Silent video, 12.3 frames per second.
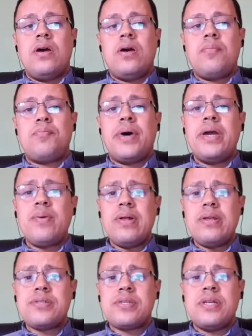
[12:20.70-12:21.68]
Boy
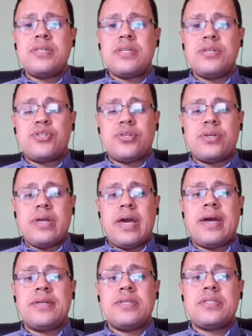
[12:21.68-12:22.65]
Willie's intention
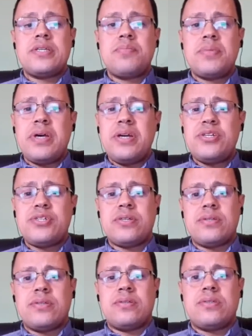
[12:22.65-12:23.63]
and
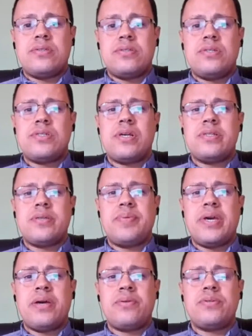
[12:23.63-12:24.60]
determination to sell the
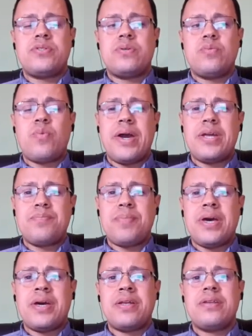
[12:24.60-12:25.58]
piano to a white
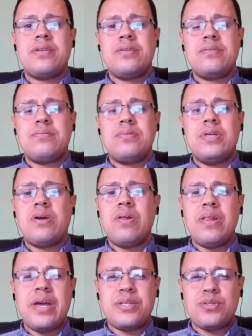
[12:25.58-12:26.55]
man, a
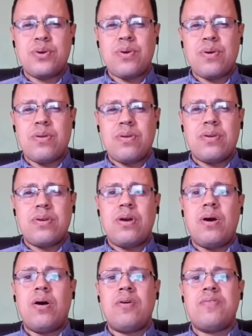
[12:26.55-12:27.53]
collector
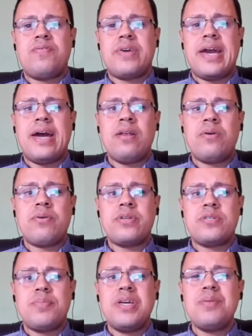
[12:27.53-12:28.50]
of colored
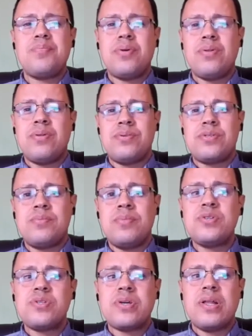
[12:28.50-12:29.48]
people's
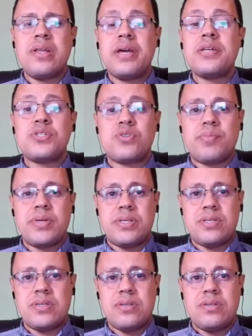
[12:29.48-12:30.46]
musical
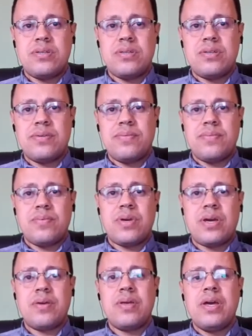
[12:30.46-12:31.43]
instrument.
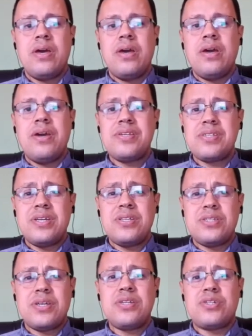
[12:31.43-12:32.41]
Okay? His
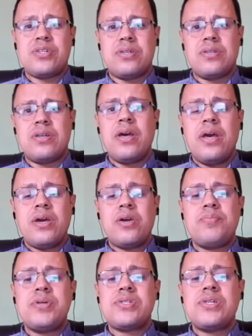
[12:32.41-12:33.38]
intention could
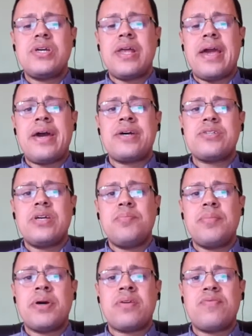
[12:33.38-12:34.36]
be seen as a
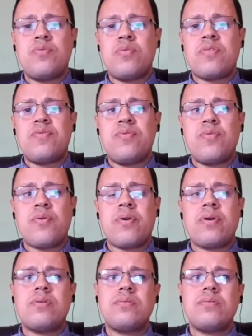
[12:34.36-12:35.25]
metaphor for